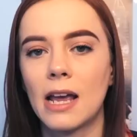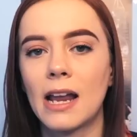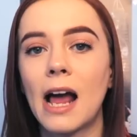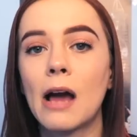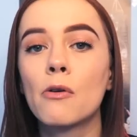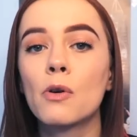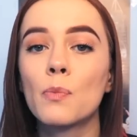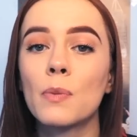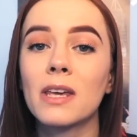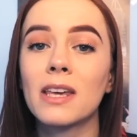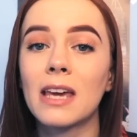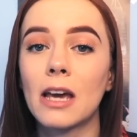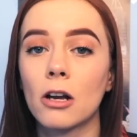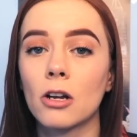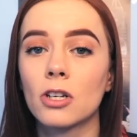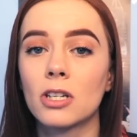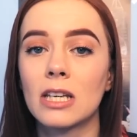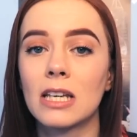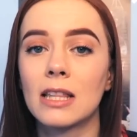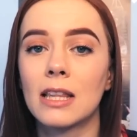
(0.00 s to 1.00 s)
and I would be
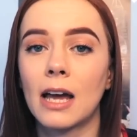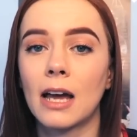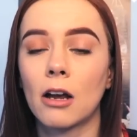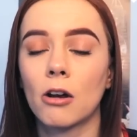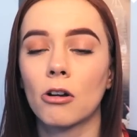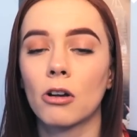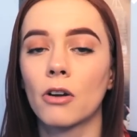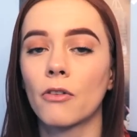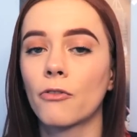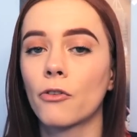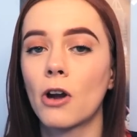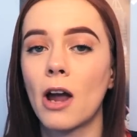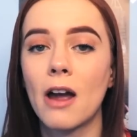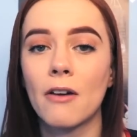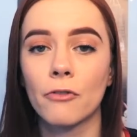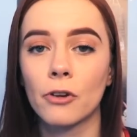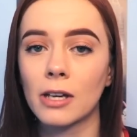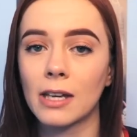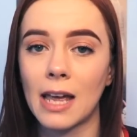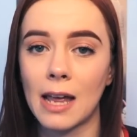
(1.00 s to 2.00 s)
guaranteed that area for
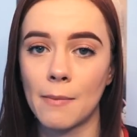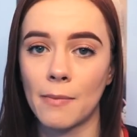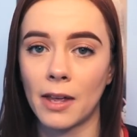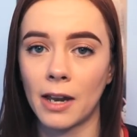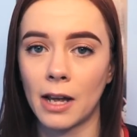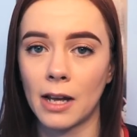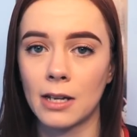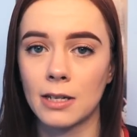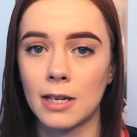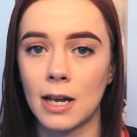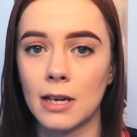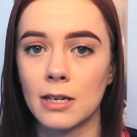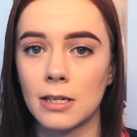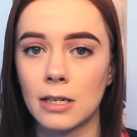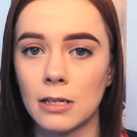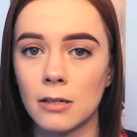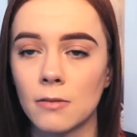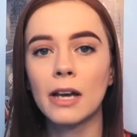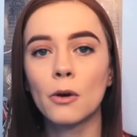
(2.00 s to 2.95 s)
every game that I attended.